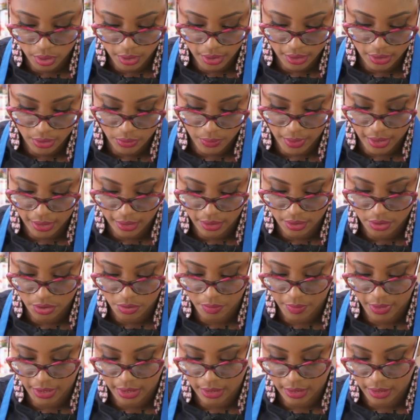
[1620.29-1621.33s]
as well as you
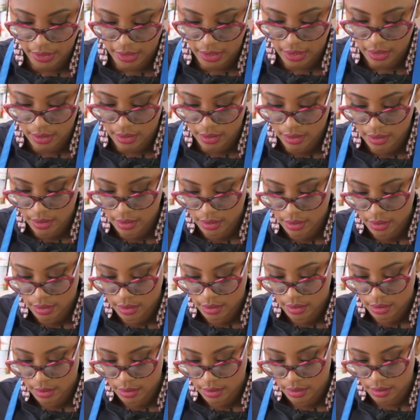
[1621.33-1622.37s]
might like.
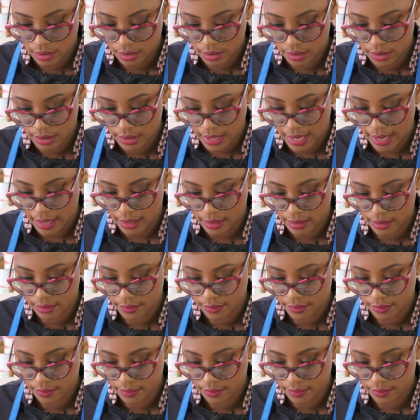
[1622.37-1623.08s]
So let's get